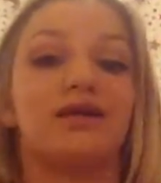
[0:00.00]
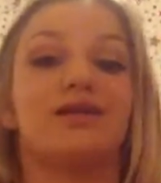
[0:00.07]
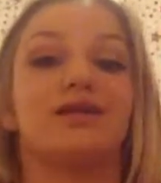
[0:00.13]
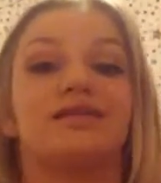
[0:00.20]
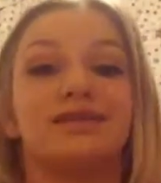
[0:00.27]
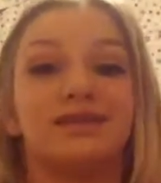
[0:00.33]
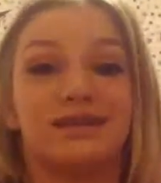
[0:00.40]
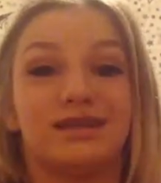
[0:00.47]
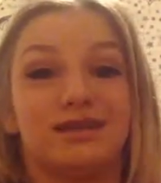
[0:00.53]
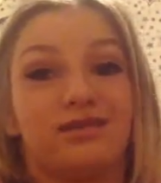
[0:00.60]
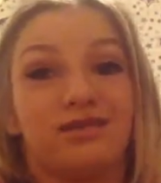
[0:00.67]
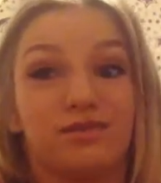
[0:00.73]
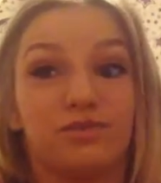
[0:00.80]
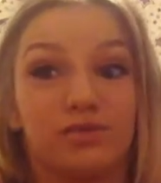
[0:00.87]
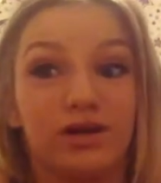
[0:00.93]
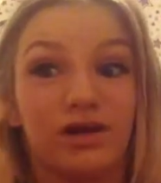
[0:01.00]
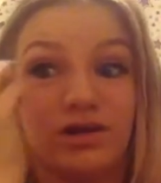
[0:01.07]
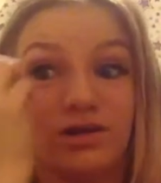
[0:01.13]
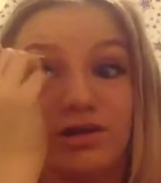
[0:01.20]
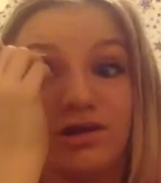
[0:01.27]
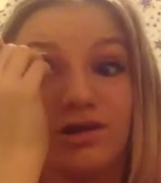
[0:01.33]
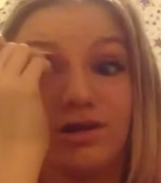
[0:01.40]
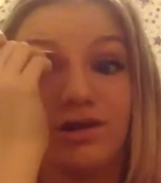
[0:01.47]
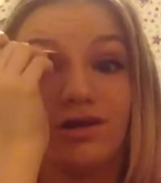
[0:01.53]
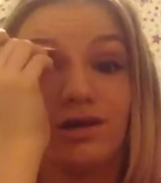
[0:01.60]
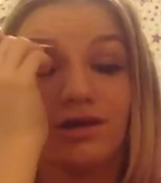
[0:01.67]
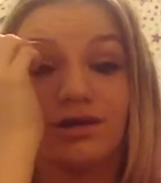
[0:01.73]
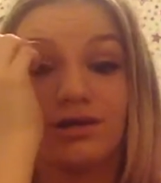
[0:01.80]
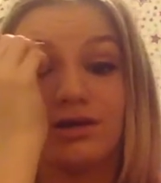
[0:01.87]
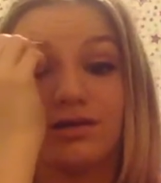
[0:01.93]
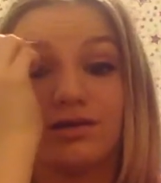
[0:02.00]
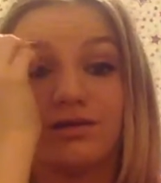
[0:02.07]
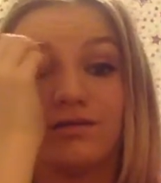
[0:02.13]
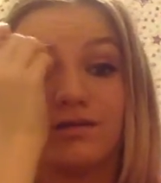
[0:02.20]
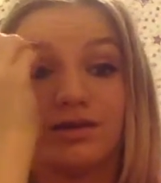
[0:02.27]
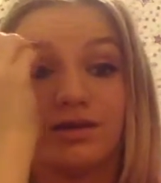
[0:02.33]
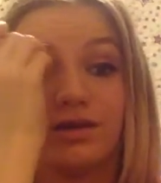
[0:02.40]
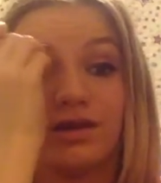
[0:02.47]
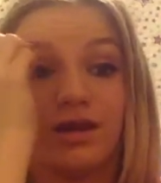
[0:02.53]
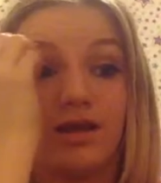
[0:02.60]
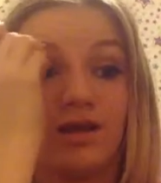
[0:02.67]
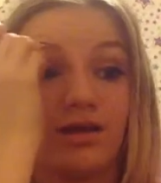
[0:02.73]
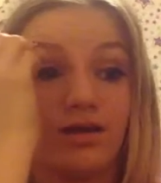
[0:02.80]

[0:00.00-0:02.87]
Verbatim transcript: concealer brush because I don't have concealer.